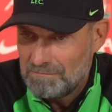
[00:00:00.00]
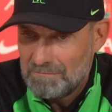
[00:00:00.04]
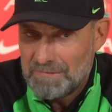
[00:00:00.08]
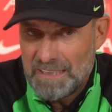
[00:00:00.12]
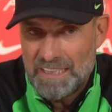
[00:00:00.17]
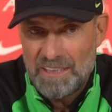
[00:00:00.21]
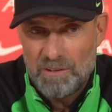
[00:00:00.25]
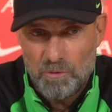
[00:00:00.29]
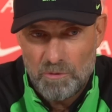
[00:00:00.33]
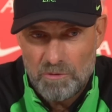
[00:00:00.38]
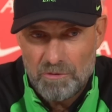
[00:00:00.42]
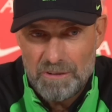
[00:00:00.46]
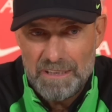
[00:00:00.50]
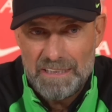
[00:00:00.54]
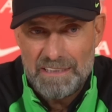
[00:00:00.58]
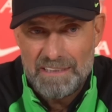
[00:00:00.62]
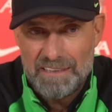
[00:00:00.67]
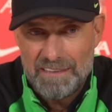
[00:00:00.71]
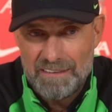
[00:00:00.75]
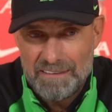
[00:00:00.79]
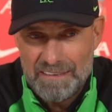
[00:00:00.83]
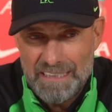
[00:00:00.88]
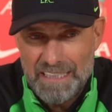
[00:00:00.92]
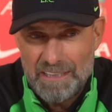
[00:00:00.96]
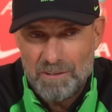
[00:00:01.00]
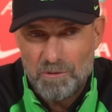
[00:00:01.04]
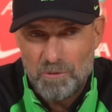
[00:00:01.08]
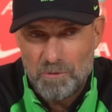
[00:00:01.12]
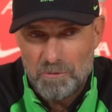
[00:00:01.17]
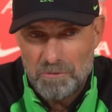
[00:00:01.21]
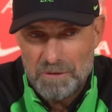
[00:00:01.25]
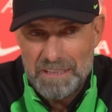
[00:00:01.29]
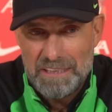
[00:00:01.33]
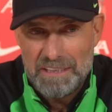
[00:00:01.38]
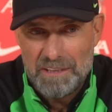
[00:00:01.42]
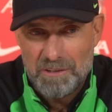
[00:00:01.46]
they look really, they look
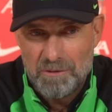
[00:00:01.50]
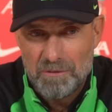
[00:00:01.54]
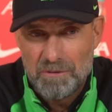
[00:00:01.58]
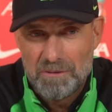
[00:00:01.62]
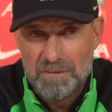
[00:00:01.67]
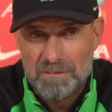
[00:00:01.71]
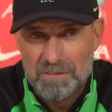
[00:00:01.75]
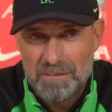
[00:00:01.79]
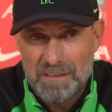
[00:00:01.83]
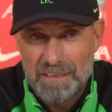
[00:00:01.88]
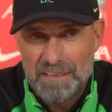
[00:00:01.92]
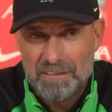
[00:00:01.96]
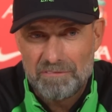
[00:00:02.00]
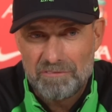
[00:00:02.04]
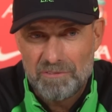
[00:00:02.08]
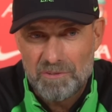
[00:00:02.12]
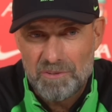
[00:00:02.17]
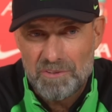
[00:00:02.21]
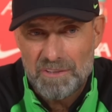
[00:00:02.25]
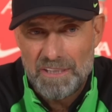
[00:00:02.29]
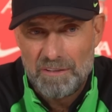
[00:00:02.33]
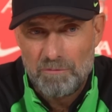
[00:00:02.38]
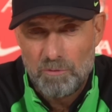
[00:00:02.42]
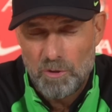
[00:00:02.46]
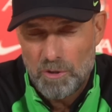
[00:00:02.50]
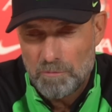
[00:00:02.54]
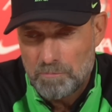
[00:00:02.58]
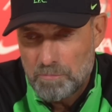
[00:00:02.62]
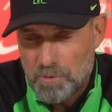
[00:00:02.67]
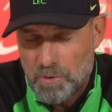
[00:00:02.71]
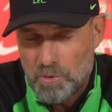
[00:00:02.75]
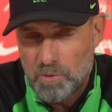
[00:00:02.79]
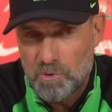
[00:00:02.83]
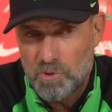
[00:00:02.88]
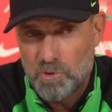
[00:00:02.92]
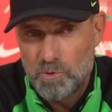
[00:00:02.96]
really good. I have to say,
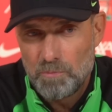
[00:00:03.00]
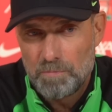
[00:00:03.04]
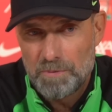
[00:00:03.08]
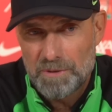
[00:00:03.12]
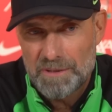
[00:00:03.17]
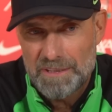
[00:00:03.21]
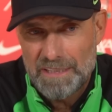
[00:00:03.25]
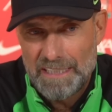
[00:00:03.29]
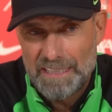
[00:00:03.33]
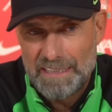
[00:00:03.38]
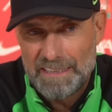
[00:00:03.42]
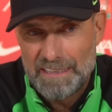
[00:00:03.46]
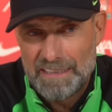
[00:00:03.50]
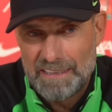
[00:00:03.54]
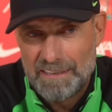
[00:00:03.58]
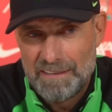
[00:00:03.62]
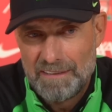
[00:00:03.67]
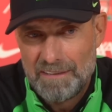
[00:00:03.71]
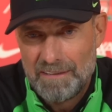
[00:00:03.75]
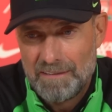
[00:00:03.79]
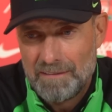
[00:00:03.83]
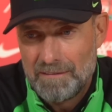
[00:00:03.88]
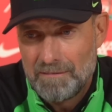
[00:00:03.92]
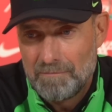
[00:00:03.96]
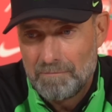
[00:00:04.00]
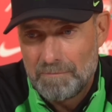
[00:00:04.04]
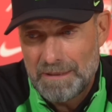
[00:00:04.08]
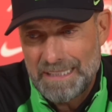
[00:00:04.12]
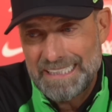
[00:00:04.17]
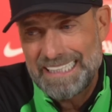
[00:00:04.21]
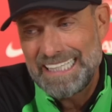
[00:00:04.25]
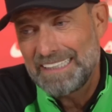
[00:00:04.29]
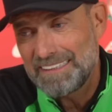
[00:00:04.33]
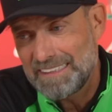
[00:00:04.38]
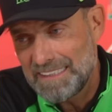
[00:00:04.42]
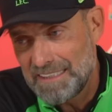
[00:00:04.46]
Ward-Prowse super signing.
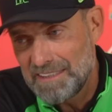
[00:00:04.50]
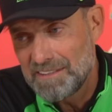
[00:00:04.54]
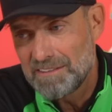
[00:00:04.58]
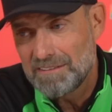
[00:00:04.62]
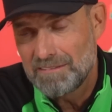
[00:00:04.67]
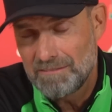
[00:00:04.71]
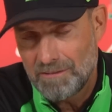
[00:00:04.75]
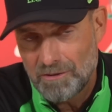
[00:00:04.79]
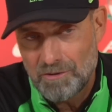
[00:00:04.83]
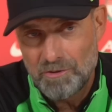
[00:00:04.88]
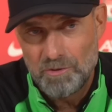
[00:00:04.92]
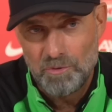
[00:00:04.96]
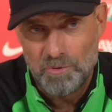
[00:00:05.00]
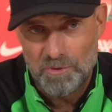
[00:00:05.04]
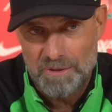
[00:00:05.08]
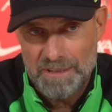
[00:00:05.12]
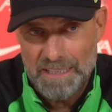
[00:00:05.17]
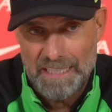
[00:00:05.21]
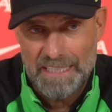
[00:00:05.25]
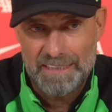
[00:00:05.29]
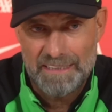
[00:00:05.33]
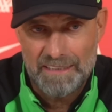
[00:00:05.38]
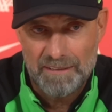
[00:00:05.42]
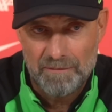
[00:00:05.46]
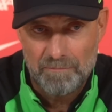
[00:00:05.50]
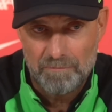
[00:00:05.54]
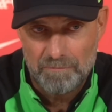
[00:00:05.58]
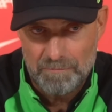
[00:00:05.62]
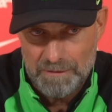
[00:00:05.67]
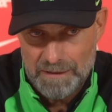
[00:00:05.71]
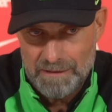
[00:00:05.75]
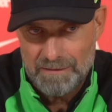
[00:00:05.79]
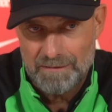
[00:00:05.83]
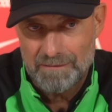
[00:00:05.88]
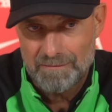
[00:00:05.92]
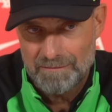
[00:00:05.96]
Paqueta is not a new signing,
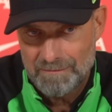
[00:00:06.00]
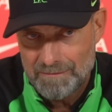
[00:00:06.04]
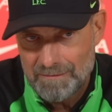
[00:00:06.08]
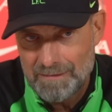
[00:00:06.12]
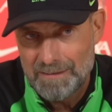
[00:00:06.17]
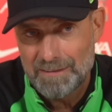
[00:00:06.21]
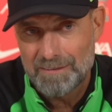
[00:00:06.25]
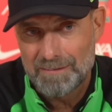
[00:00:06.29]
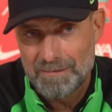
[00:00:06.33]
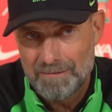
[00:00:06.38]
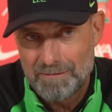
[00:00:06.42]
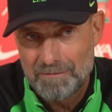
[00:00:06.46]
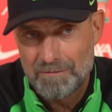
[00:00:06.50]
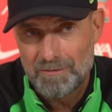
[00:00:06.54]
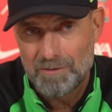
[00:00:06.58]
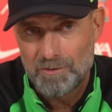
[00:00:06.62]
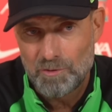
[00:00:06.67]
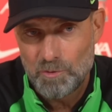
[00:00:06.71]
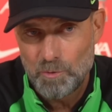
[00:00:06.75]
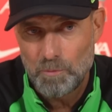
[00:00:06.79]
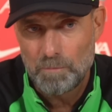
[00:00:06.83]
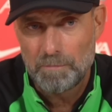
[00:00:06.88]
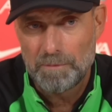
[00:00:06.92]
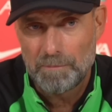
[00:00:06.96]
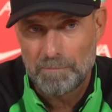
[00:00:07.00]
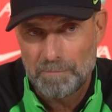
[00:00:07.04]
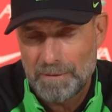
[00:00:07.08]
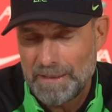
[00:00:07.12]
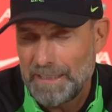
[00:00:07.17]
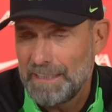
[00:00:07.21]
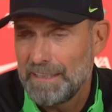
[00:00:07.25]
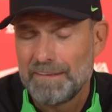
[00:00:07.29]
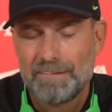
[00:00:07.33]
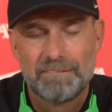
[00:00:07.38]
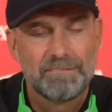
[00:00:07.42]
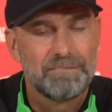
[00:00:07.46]
but is a super
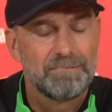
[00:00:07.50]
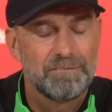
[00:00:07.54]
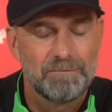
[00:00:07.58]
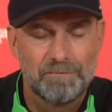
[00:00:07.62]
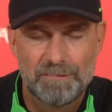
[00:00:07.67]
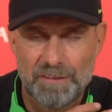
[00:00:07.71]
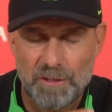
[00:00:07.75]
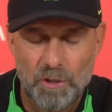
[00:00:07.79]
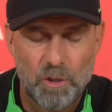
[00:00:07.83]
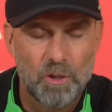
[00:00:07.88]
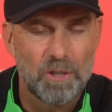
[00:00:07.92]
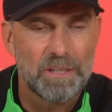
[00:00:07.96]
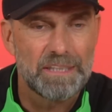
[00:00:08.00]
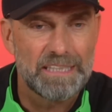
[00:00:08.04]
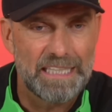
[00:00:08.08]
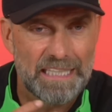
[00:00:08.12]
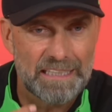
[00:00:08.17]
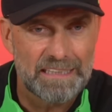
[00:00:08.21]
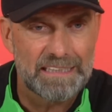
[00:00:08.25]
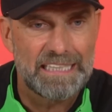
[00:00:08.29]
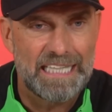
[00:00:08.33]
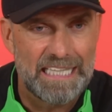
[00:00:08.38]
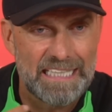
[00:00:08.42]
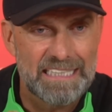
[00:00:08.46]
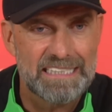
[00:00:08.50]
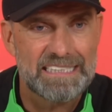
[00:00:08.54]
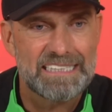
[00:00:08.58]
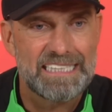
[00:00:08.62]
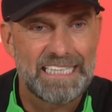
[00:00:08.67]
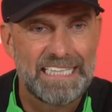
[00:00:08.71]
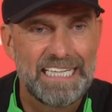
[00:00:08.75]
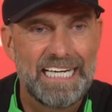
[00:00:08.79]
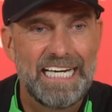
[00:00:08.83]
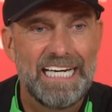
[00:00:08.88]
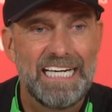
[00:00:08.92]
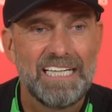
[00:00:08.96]
player. With all the other guys
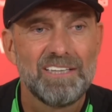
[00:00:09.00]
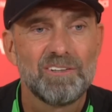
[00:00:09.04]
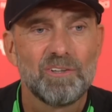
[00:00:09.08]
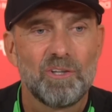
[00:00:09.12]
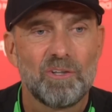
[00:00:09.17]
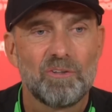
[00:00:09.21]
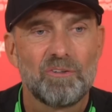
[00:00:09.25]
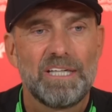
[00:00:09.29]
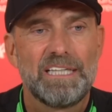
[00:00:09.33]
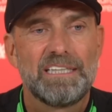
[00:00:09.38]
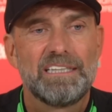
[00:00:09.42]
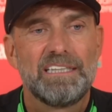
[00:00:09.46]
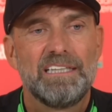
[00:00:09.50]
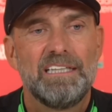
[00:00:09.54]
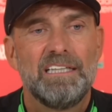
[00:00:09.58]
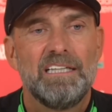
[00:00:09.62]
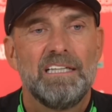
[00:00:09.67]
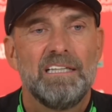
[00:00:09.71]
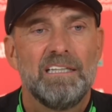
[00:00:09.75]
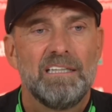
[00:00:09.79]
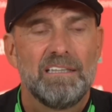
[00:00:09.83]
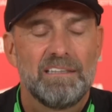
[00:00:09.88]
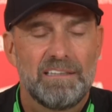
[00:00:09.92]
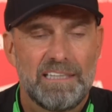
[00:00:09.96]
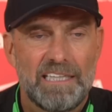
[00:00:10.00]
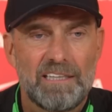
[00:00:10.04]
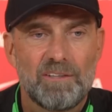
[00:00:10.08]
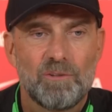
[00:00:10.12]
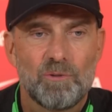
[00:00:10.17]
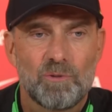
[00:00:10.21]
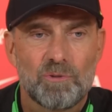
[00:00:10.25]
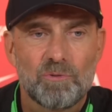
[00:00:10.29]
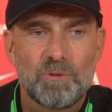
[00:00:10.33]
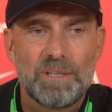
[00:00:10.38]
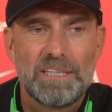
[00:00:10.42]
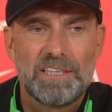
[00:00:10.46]
they had already, that
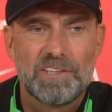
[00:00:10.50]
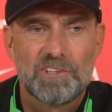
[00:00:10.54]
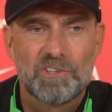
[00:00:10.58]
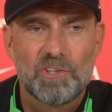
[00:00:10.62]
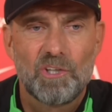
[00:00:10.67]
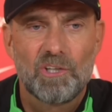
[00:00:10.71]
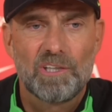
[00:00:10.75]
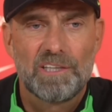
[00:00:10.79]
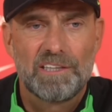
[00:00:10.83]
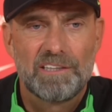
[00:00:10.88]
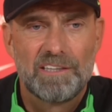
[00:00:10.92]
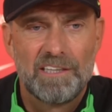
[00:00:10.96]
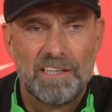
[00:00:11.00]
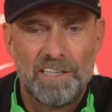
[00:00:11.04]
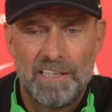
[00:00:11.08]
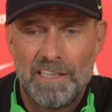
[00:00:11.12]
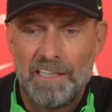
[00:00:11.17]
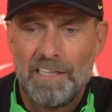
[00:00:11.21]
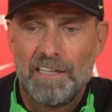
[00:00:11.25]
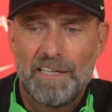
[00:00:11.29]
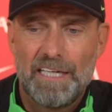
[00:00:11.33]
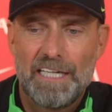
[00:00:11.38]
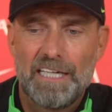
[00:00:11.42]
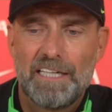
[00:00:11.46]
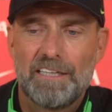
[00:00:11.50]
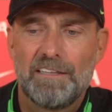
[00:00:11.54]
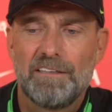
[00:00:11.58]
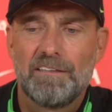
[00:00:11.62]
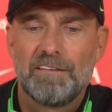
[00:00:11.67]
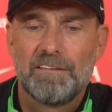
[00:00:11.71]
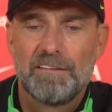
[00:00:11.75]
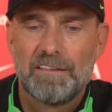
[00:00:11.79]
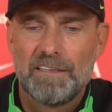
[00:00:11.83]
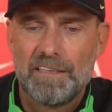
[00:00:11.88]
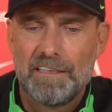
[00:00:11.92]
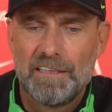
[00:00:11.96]
looks really solid. And
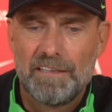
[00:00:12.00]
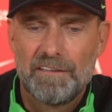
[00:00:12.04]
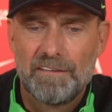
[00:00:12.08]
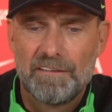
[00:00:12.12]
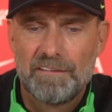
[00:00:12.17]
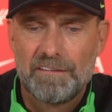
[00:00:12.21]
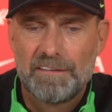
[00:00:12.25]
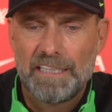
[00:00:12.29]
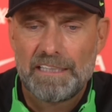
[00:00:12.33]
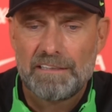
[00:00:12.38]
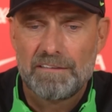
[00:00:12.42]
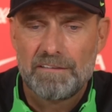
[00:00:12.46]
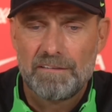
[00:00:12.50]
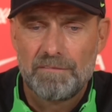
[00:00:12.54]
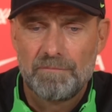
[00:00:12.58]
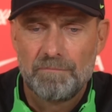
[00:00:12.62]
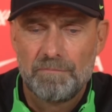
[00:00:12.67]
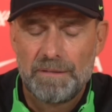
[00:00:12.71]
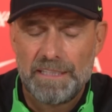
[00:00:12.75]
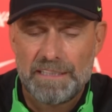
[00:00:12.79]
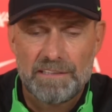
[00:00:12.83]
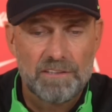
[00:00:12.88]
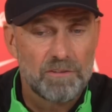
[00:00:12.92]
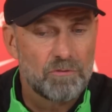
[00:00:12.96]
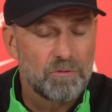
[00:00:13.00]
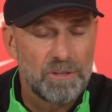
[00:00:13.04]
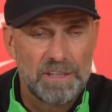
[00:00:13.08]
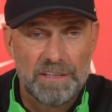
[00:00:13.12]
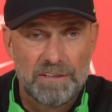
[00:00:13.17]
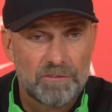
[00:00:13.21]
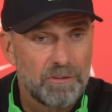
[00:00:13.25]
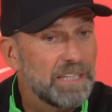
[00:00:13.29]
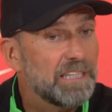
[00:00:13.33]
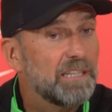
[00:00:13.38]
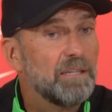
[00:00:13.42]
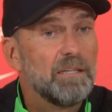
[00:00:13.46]
and that makes it really
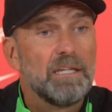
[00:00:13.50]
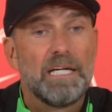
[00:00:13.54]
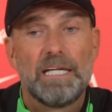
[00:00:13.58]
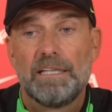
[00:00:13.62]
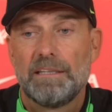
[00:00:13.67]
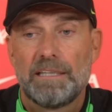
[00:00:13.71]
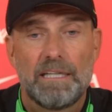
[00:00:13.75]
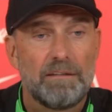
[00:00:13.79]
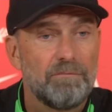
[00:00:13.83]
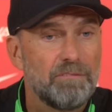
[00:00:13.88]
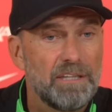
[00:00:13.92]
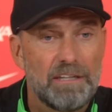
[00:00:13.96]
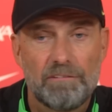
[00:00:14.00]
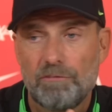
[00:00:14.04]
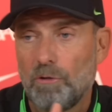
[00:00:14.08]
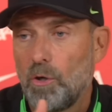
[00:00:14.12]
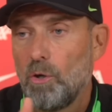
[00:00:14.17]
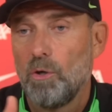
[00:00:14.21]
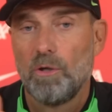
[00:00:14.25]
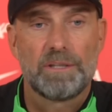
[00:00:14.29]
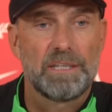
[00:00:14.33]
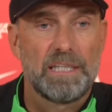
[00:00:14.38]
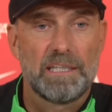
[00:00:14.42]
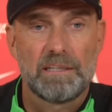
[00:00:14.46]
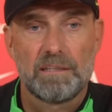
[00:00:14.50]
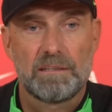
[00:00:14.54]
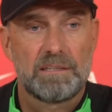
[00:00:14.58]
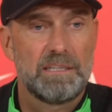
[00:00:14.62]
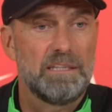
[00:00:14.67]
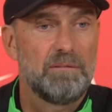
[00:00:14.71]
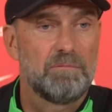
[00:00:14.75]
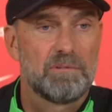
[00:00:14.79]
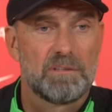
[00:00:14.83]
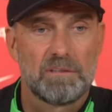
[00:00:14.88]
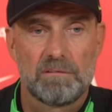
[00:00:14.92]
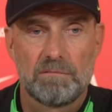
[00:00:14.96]
tricky. And then we have all the other
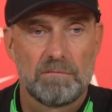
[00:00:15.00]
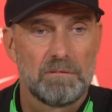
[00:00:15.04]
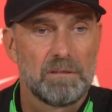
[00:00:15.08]
teams,